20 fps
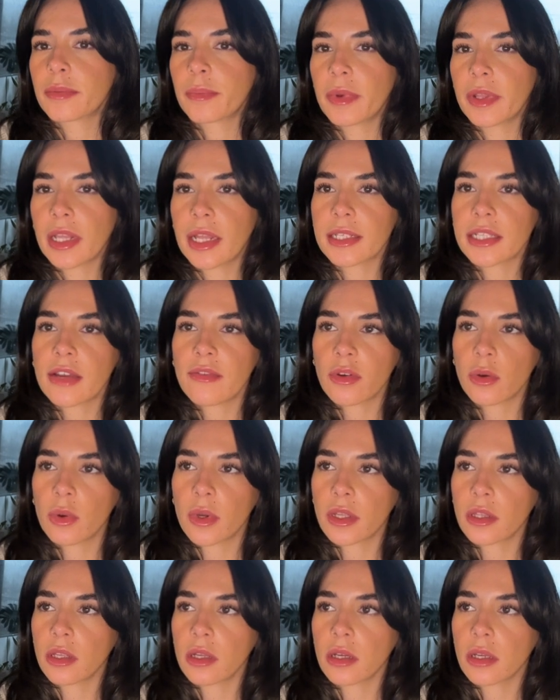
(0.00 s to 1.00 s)
but let's have a
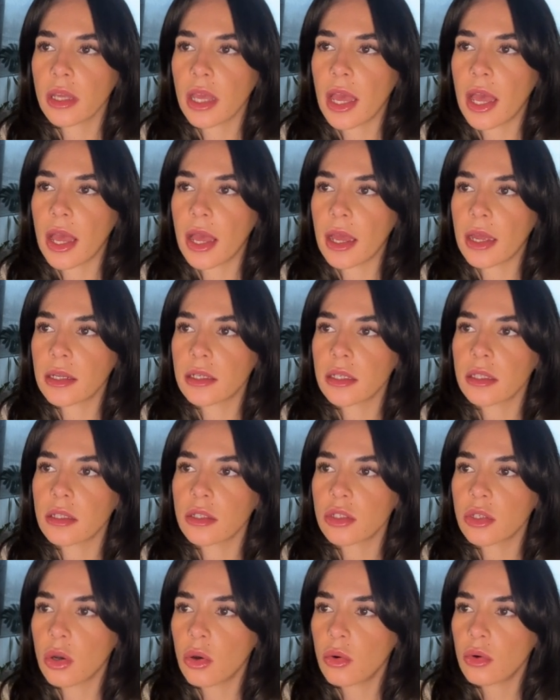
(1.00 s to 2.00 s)
quick look at the
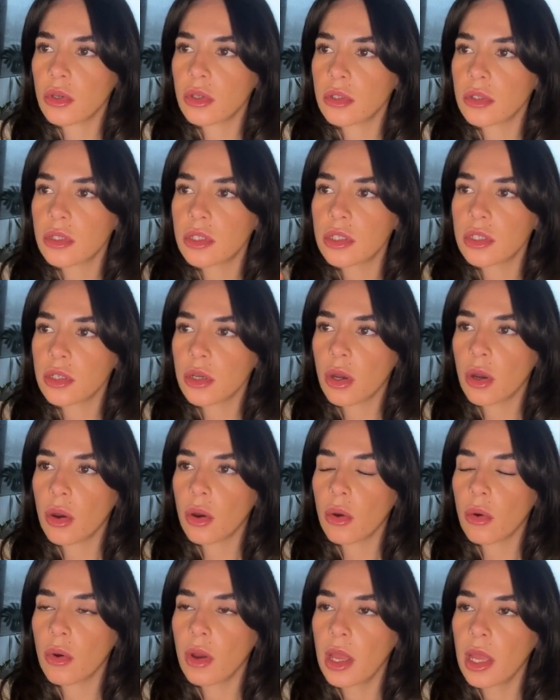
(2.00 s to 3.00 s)
totals.
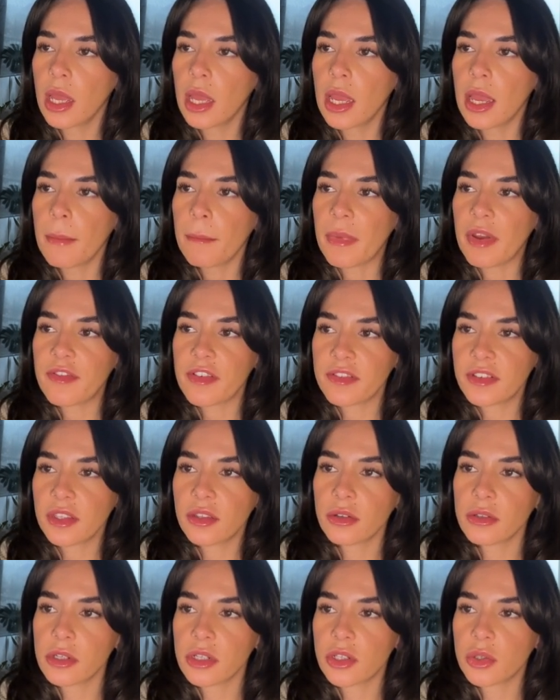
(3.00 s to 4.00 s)
So my
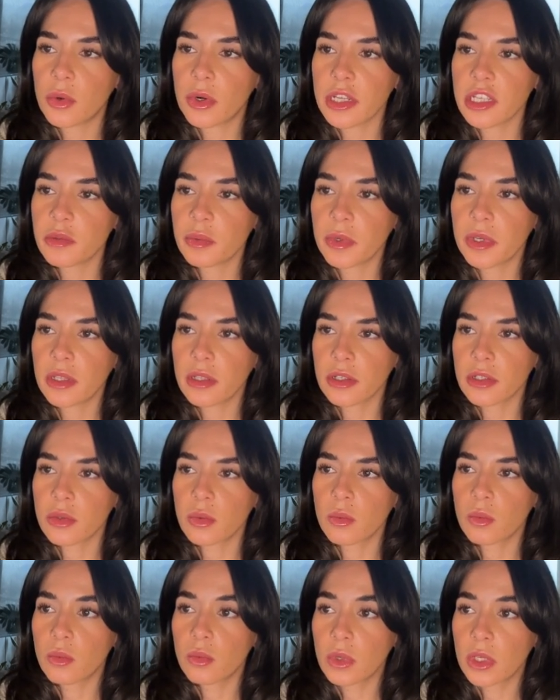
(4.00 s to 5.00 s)
50-30-20 split looks
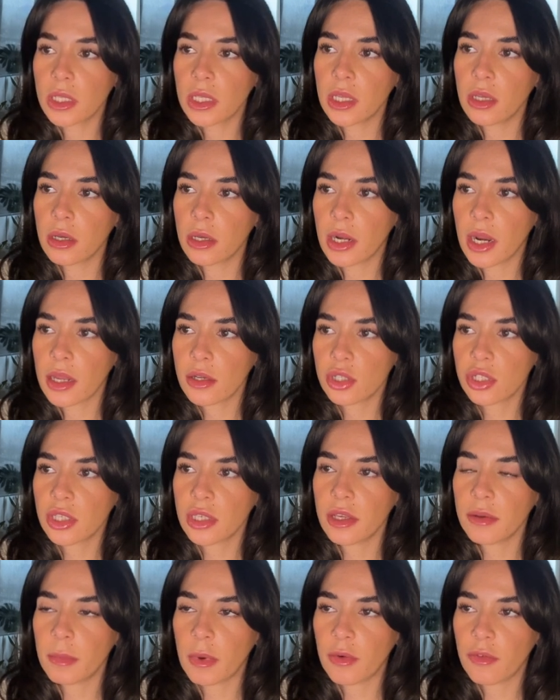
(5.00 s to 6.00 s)
really good
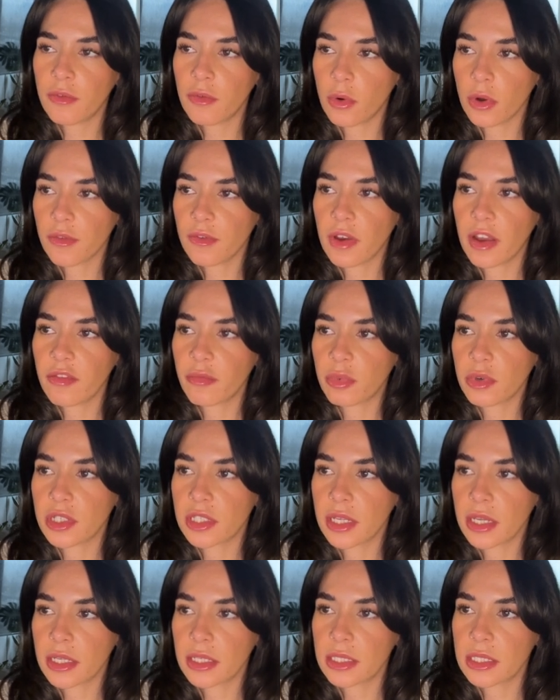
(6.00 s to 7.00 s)
actually, about
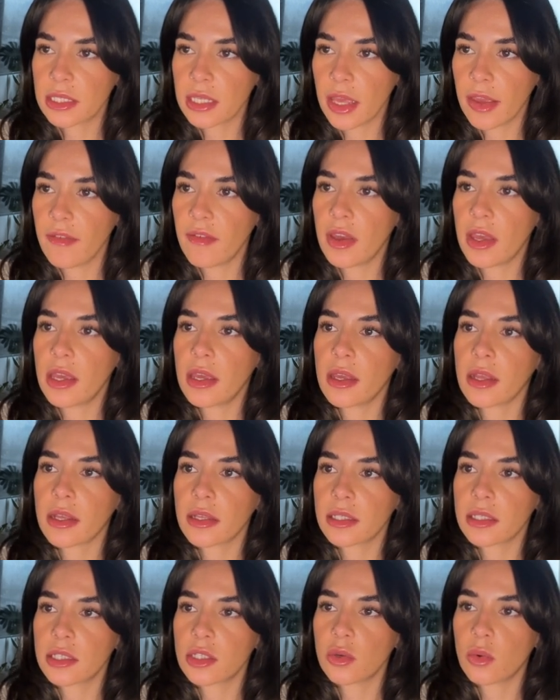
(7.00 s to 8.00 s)
45%
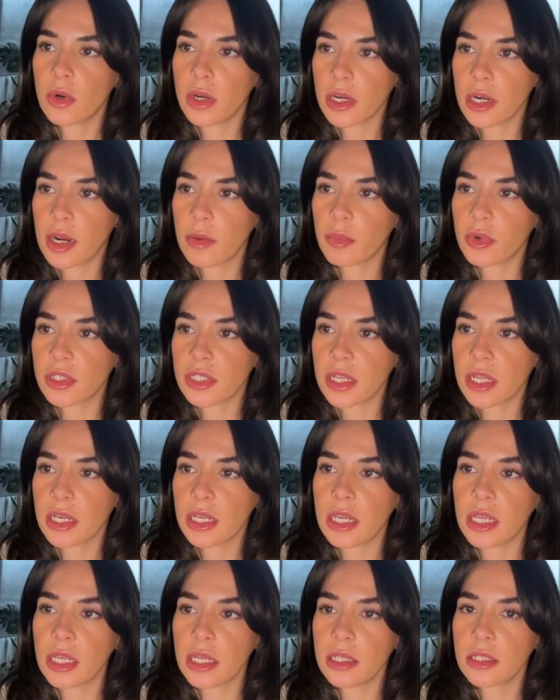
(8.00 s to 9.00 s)
savings, 29%
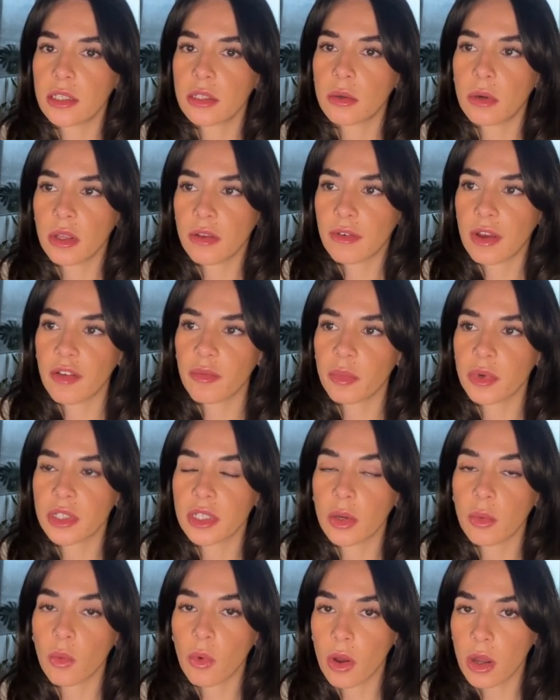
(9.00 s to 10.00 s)
needs,
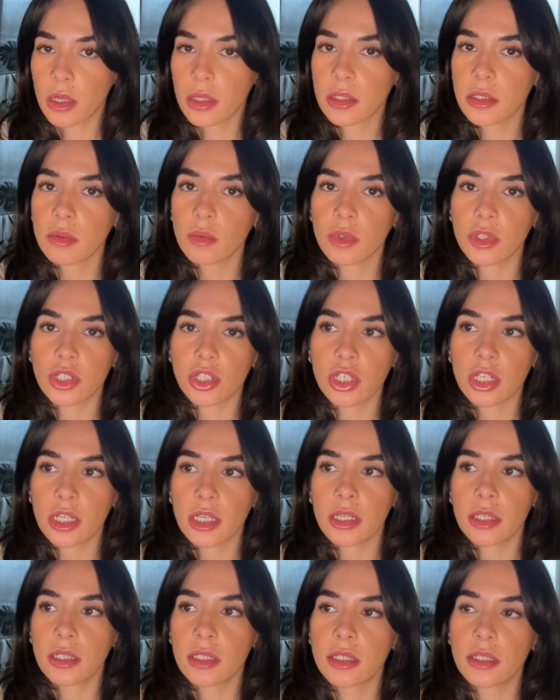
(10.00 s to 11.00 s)
25% wants, which
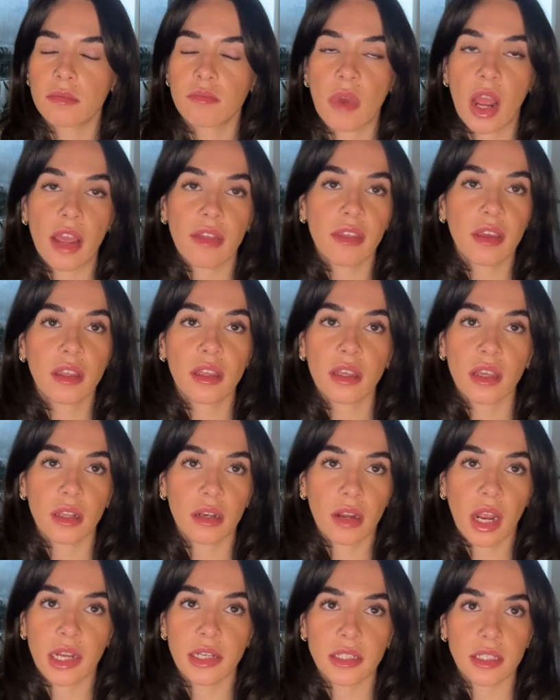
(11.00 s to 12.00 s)
is, I think, like
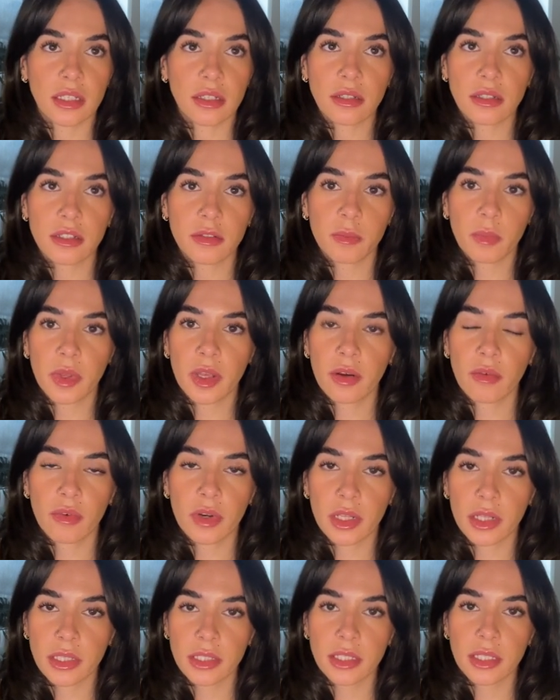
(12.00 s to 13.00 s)
an ideal split
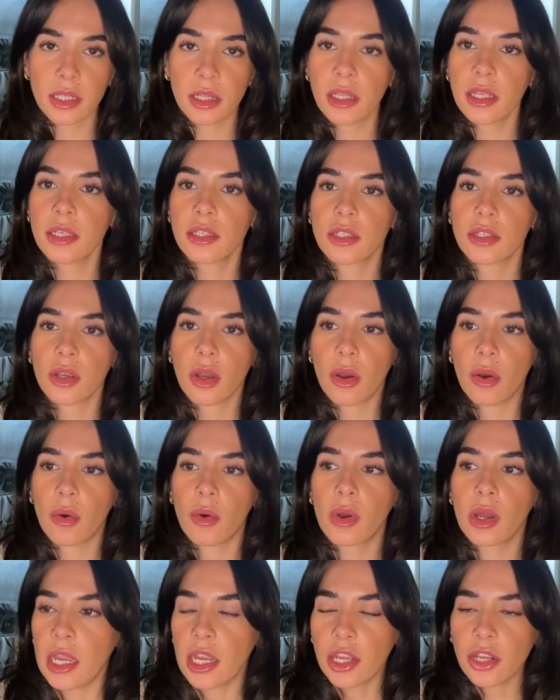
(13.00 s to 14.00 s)
realistically.
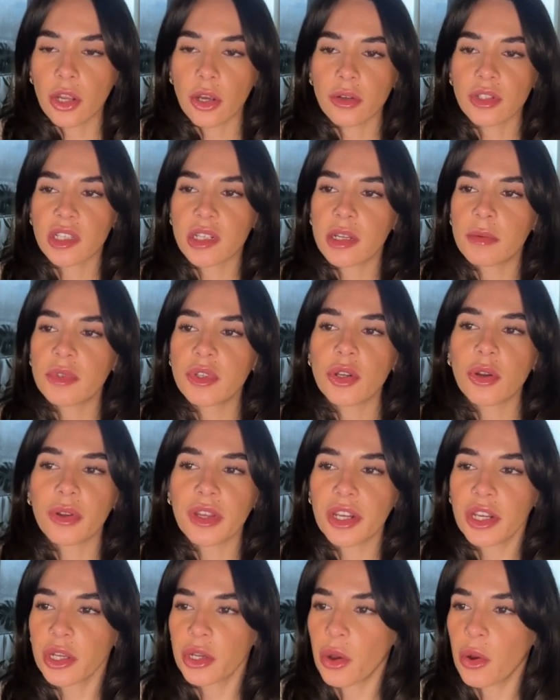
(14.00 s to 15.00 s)
So, you know, sometimes you don't
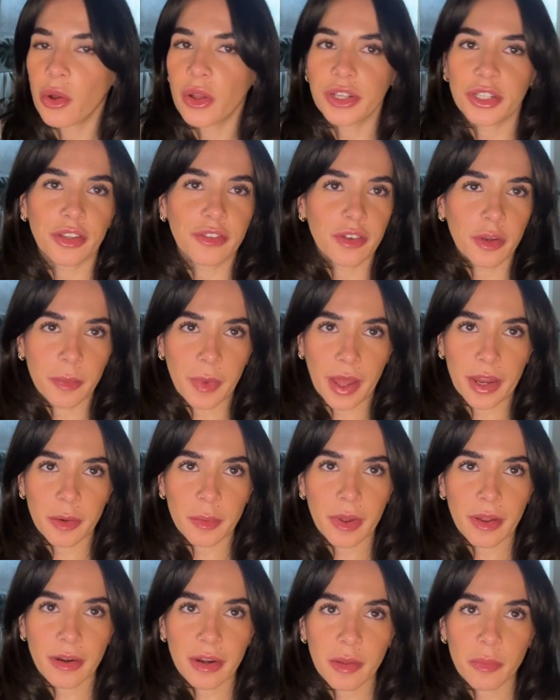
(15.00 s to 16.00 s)
hit a goal and you feel bad
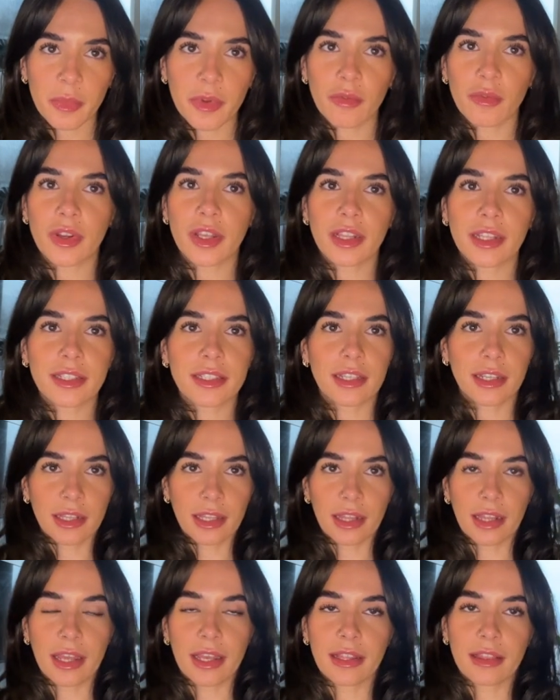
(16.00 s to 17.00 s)
about it, but
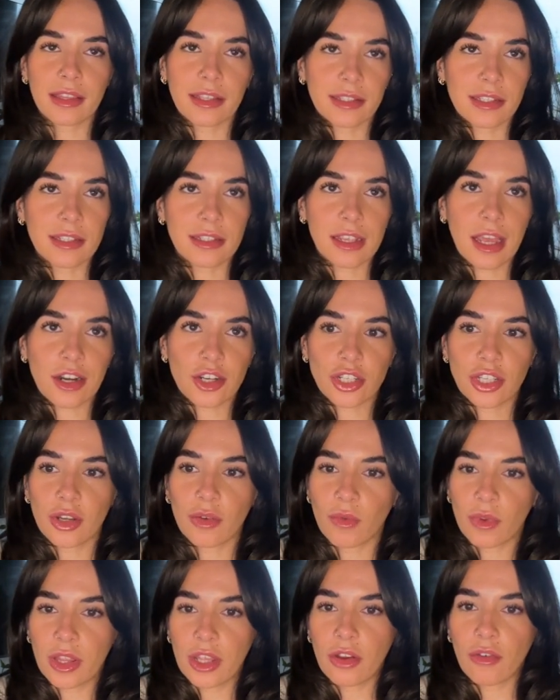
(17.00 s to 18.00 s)
realistically, like, this is actually a
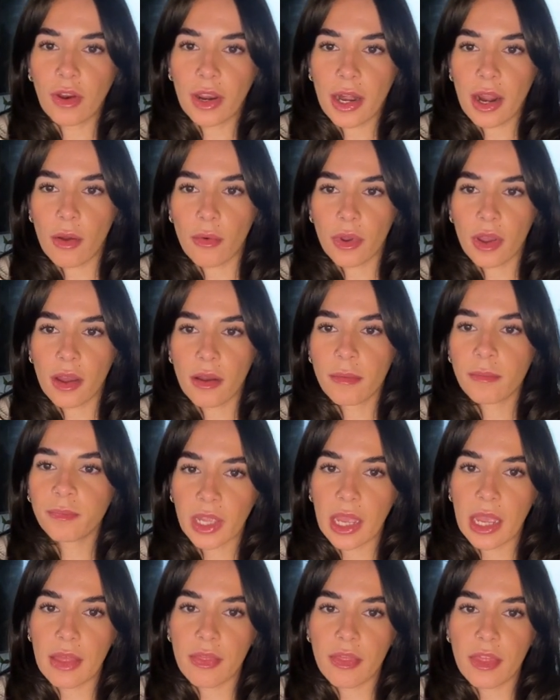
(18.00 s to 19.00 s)
really great outcome.
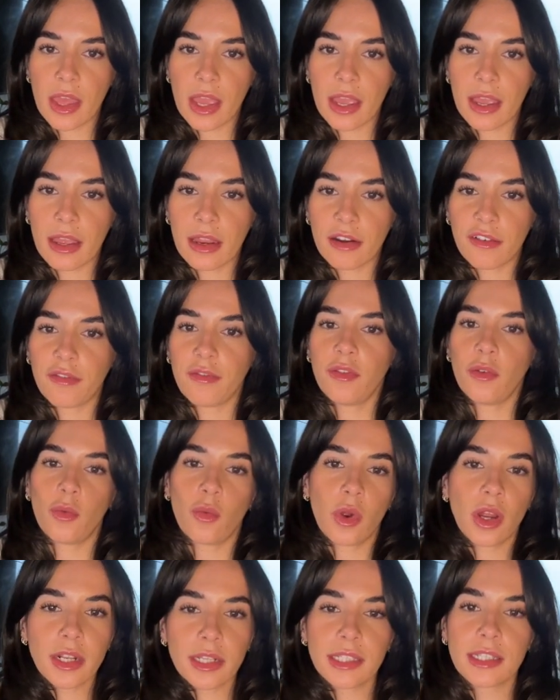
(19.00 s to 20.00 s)
And then for
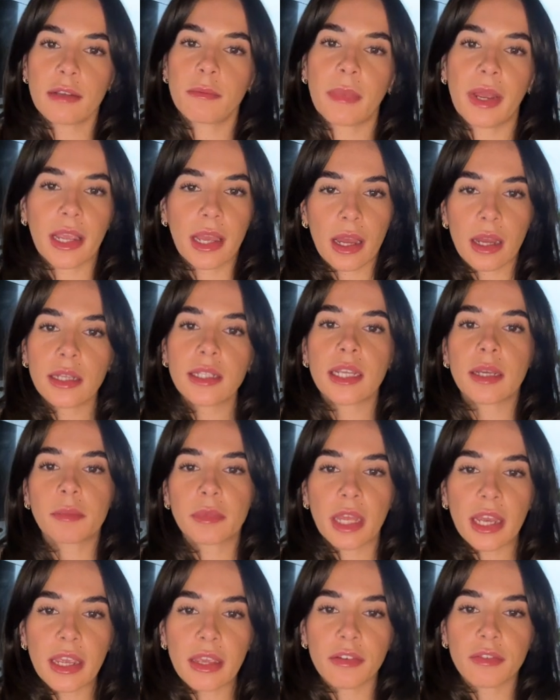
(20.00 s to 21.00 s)
once in my goddamn
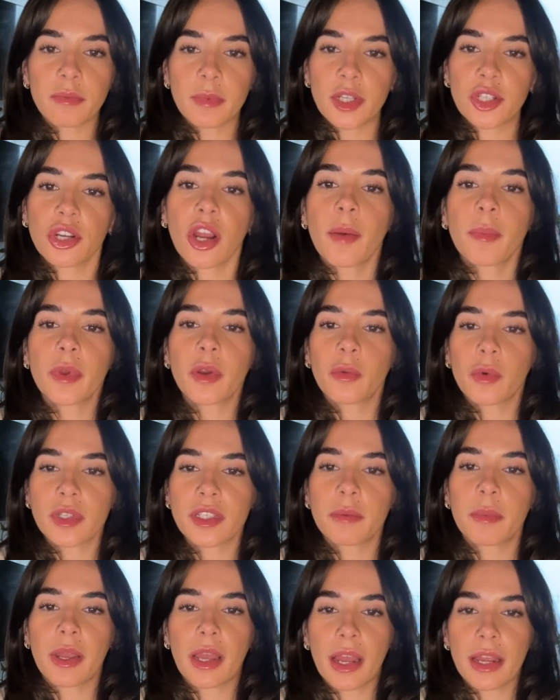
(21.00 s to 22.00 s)
life, my shopping
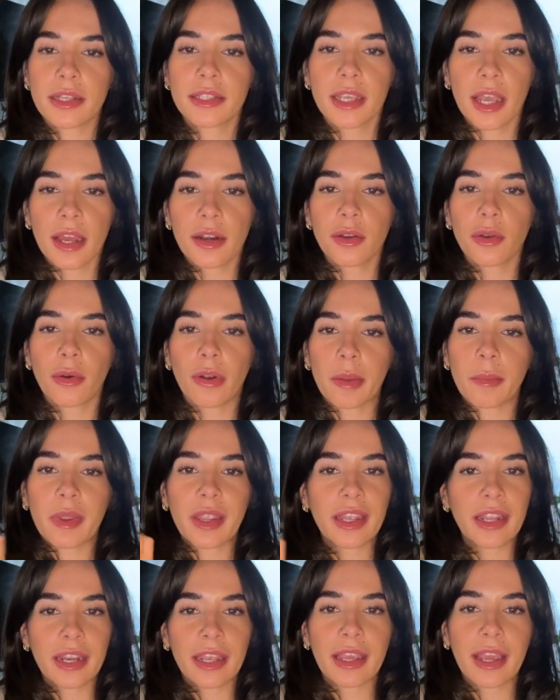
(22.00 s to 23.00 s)
wasn't my highest category, my
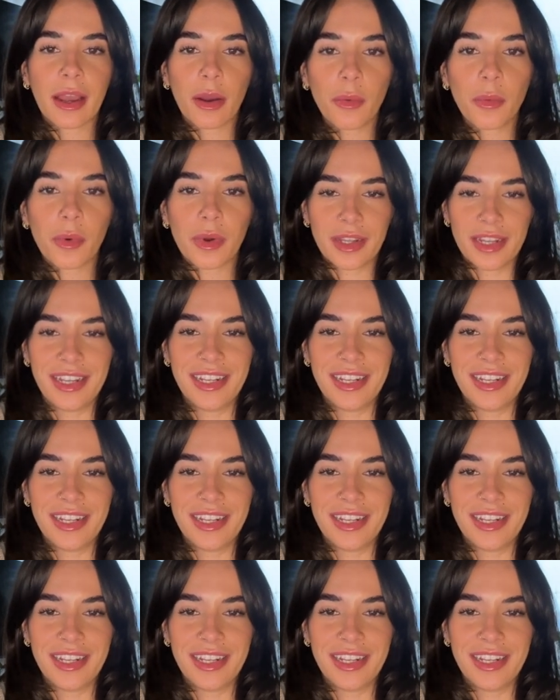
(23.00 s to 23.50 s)
eating out was.